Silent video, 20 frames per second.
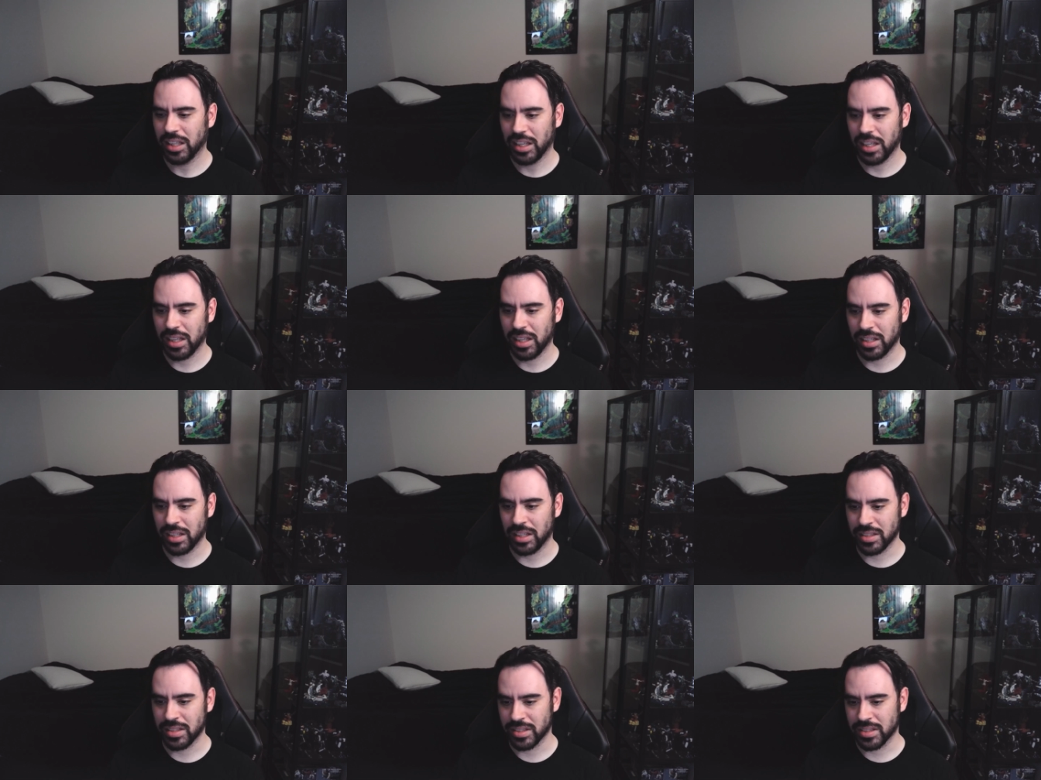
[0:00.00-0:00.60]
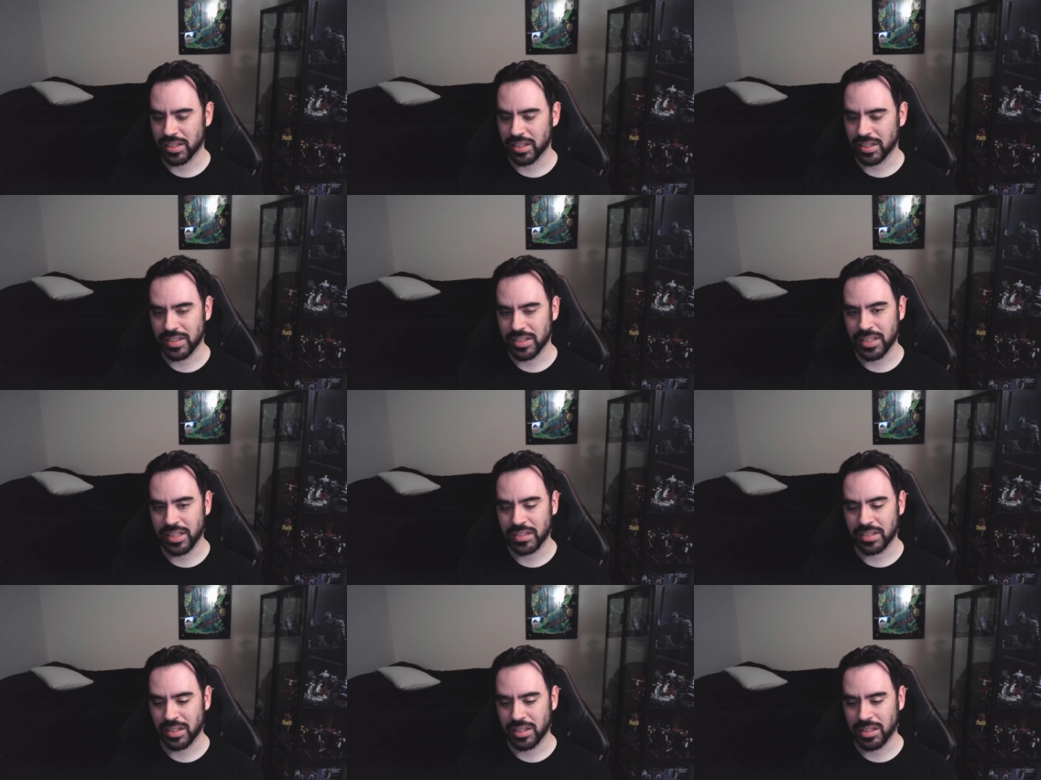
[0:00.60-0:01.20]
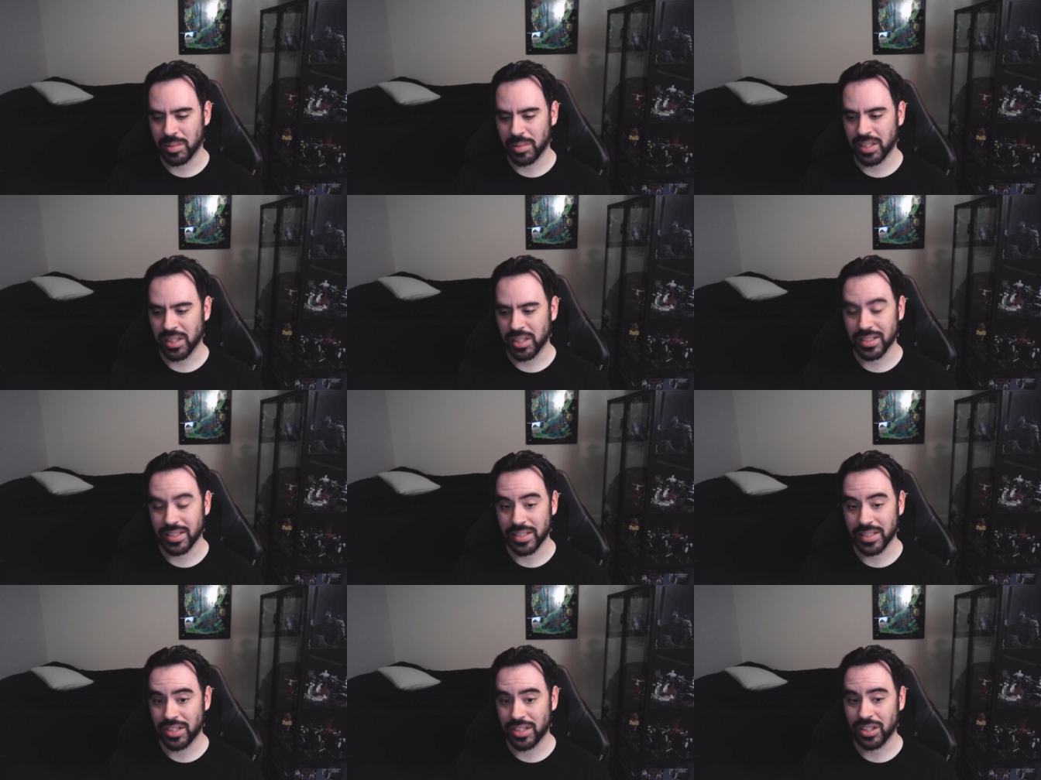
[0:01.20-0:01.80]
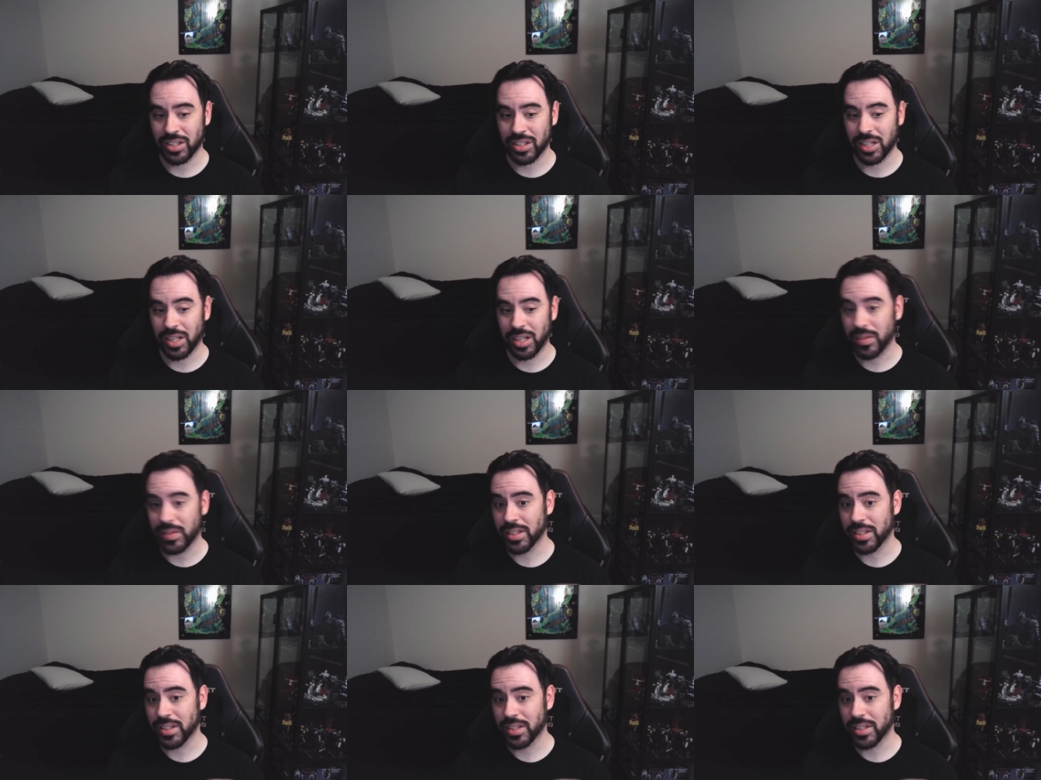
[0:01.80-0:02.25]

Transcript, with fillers: it is an ext- it's going to be an extension of your